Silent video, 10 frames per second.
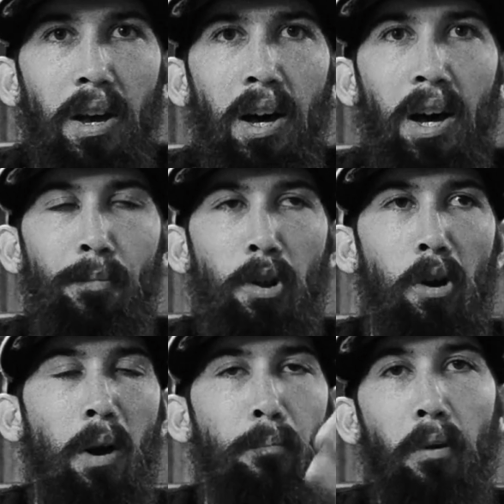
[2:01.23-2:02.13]

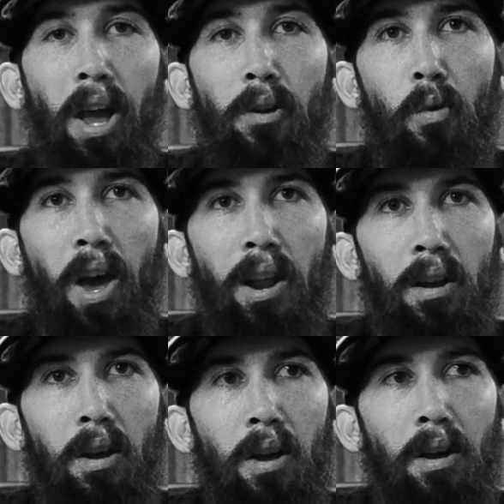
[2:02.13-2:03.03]
A bright
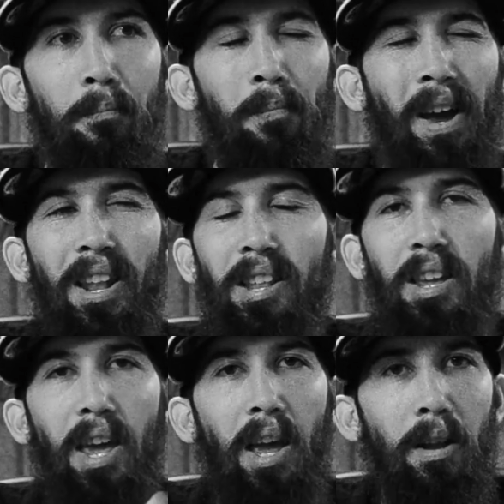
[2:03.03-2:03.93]
red might
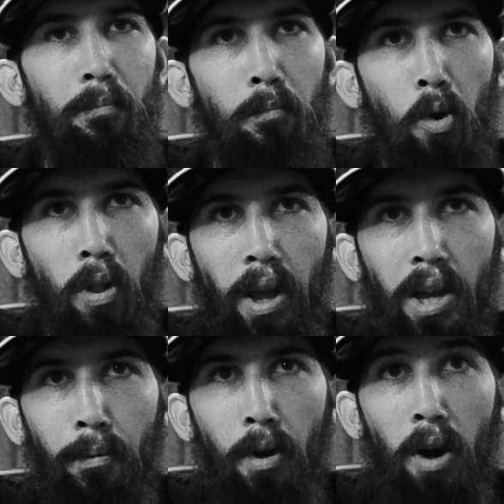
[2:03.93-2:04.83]
indicate more light
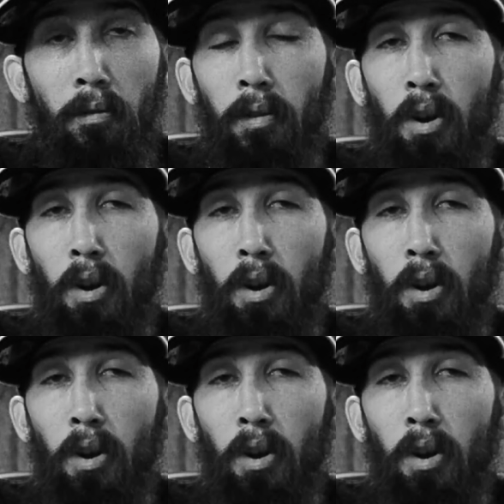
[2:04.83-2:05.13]
coming off of